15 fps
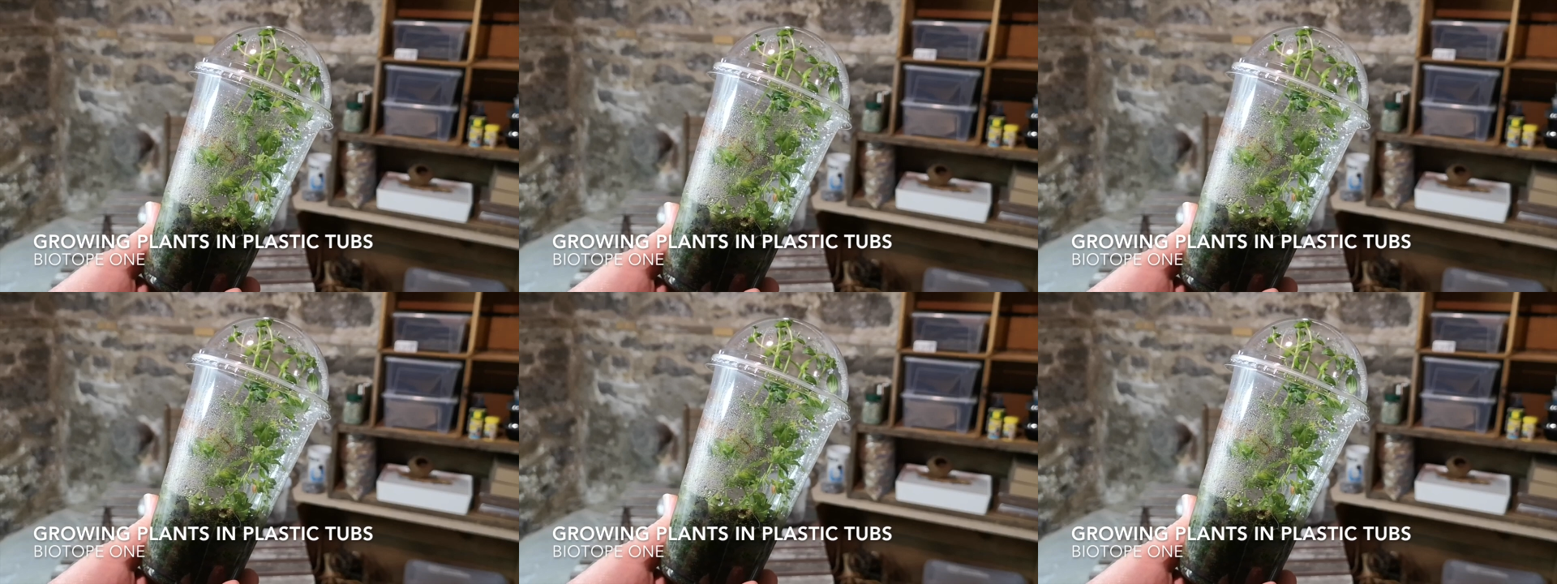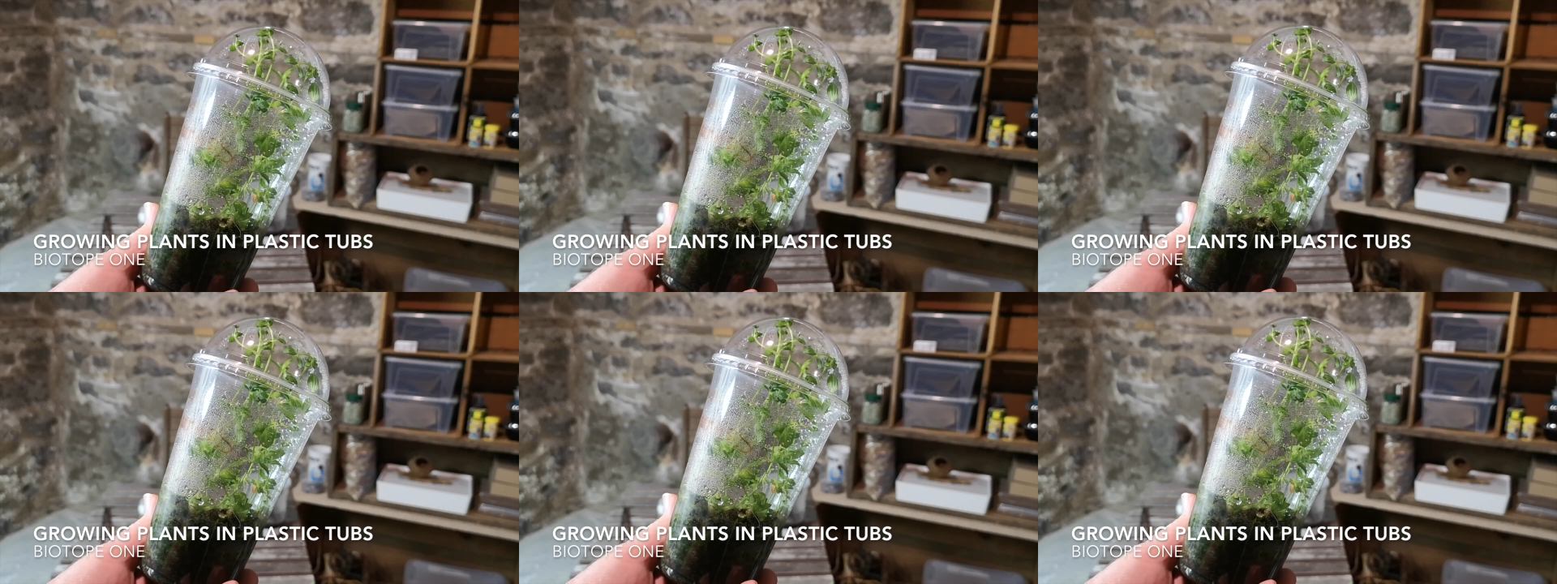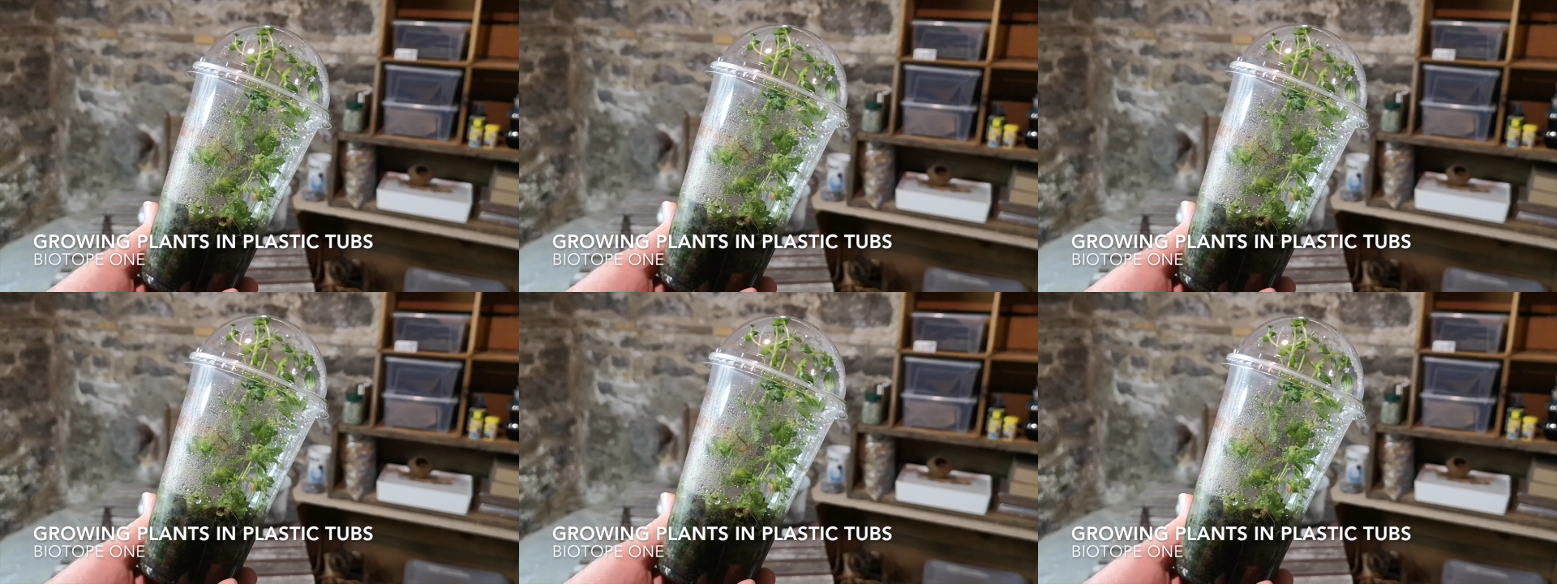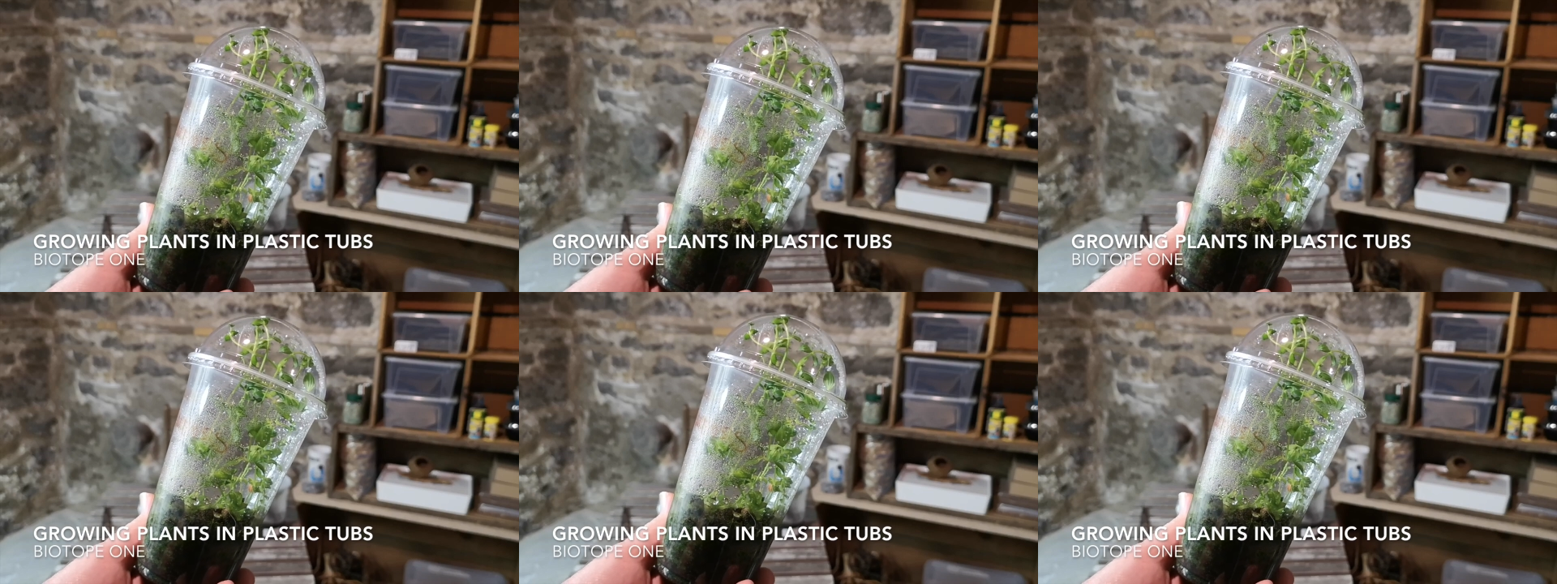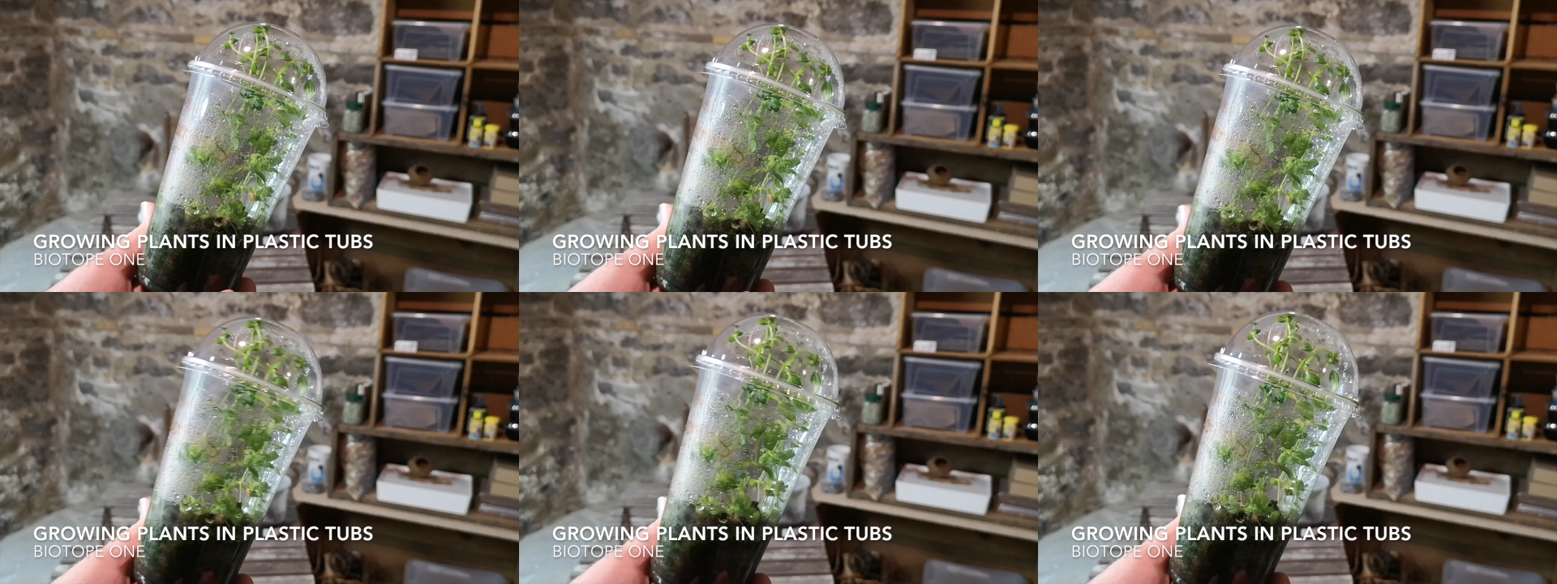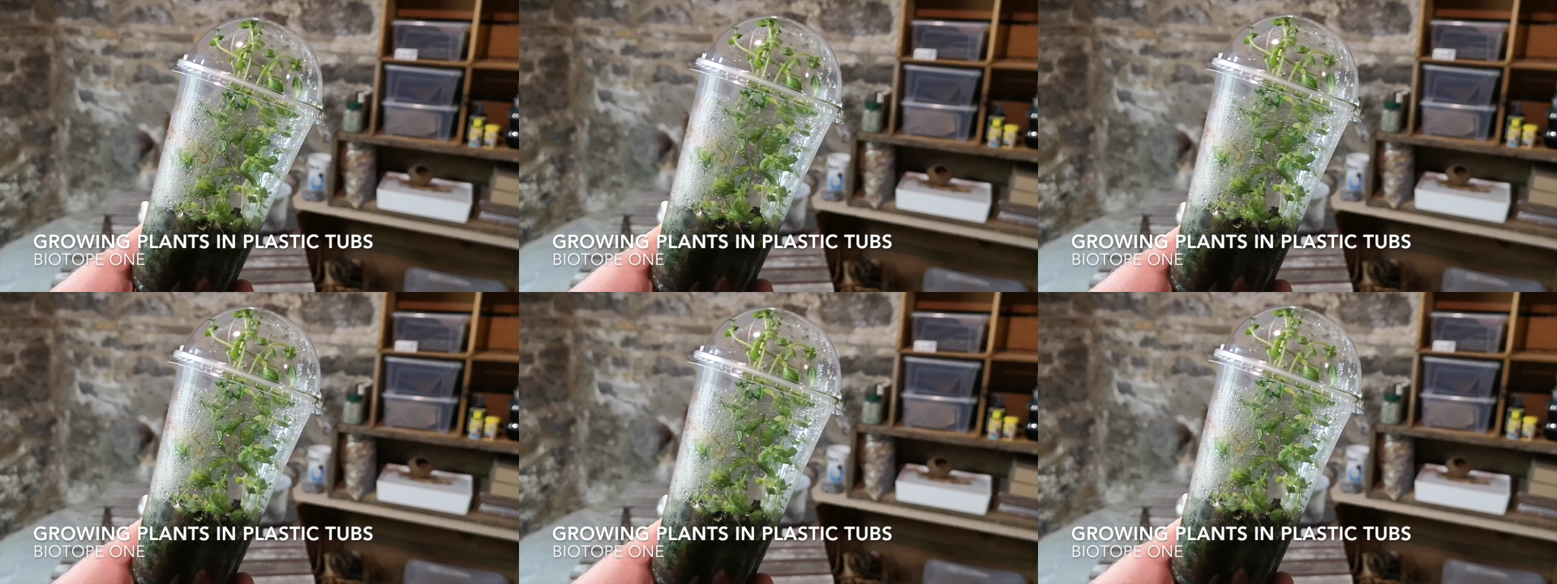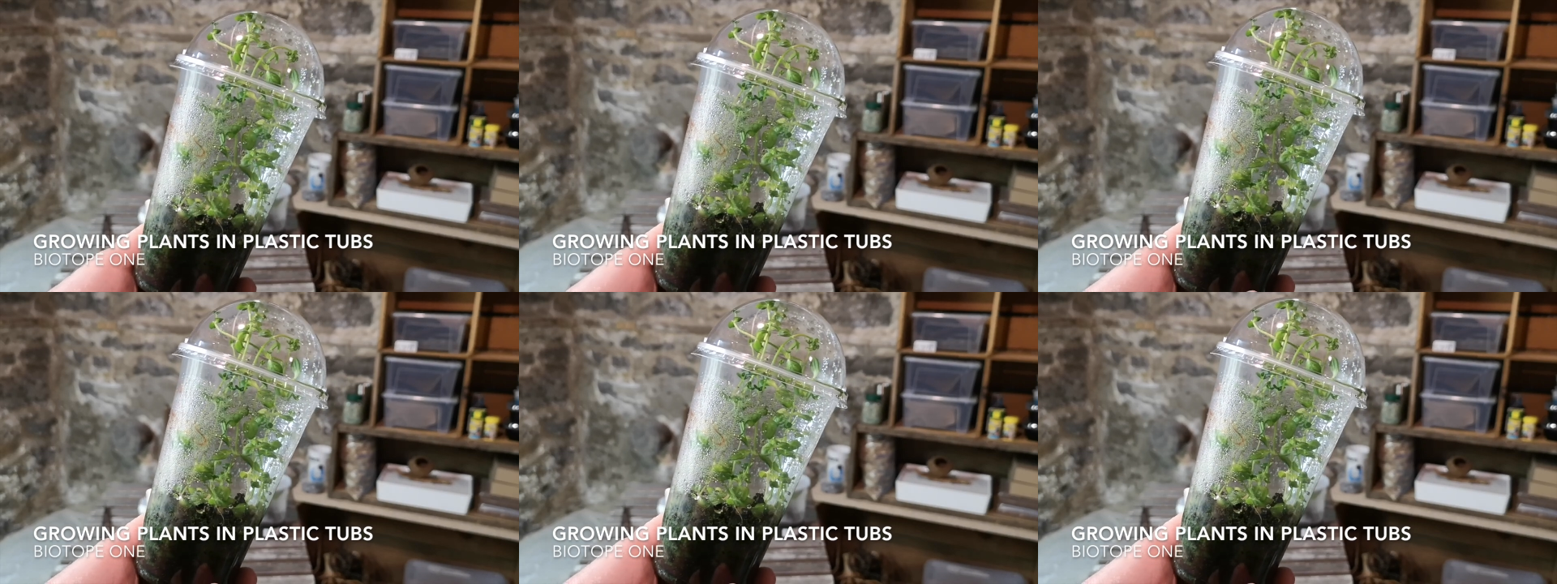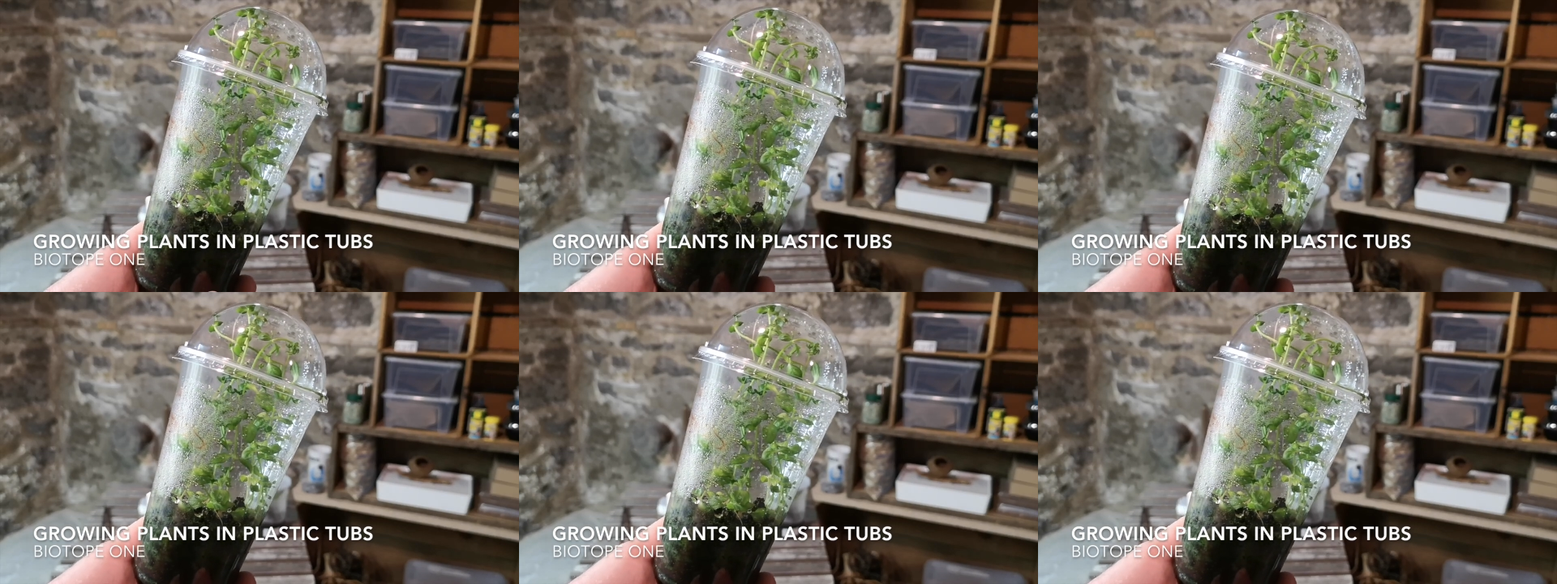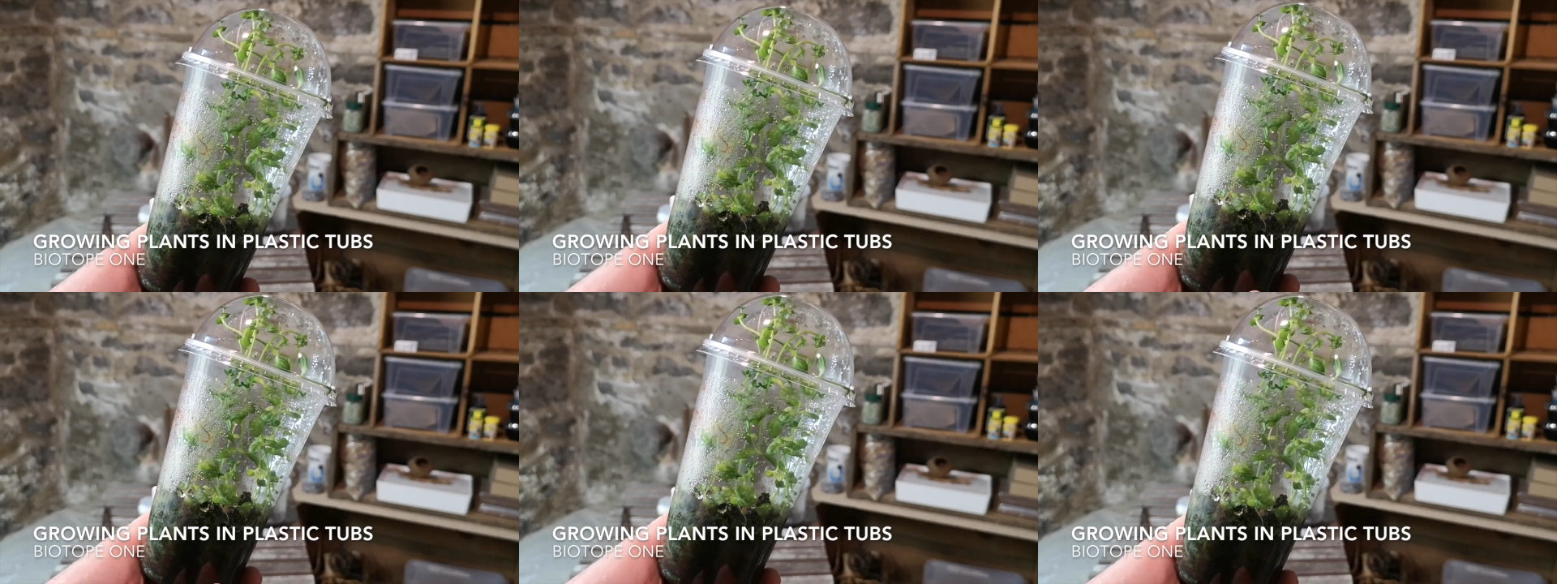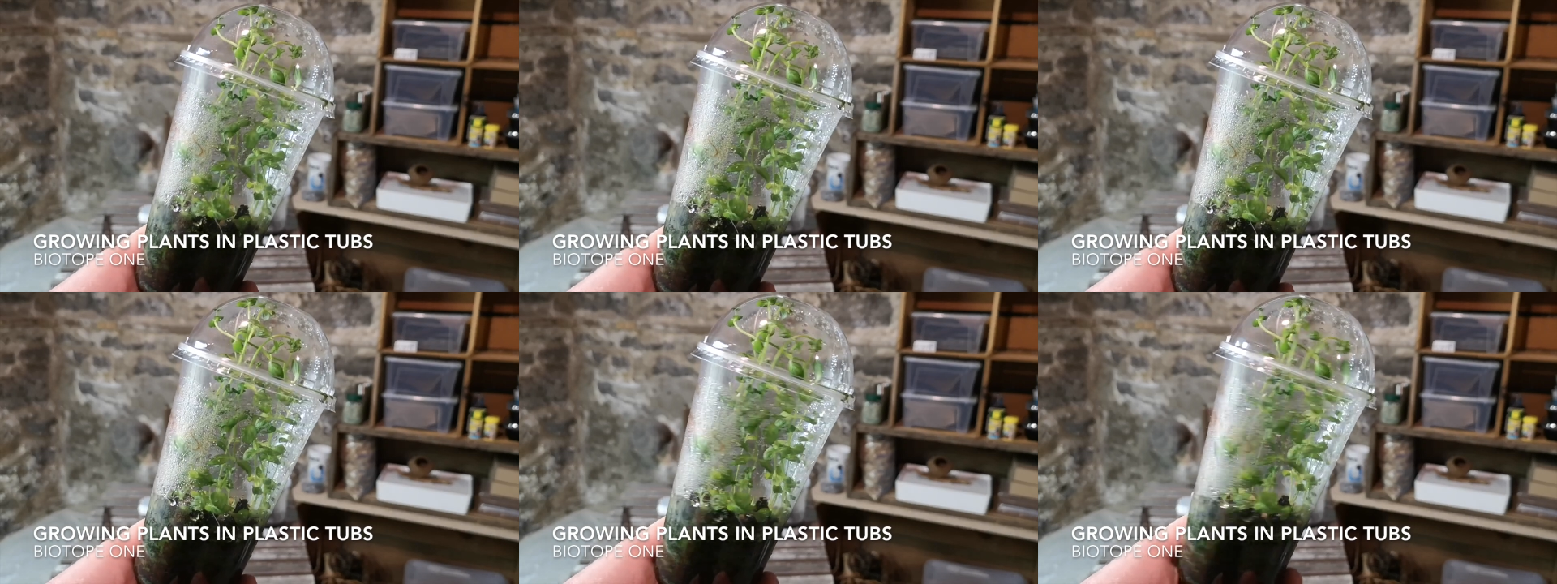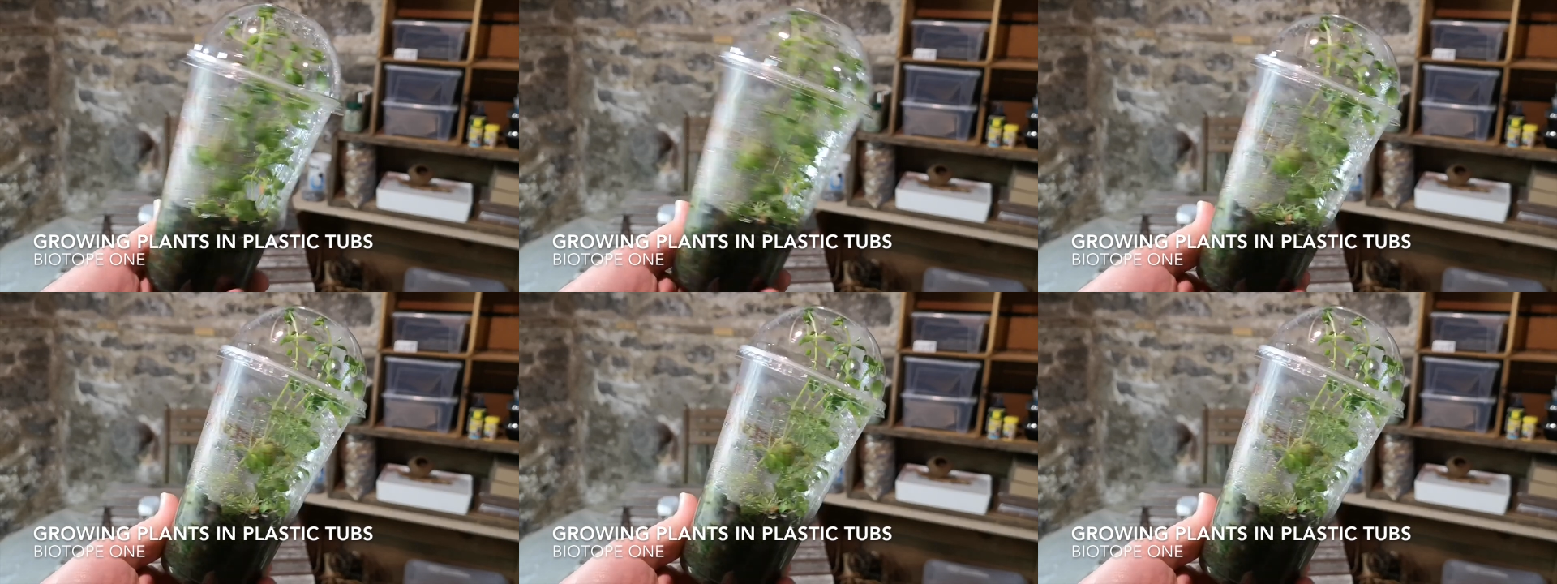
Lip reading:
(no speaker visible)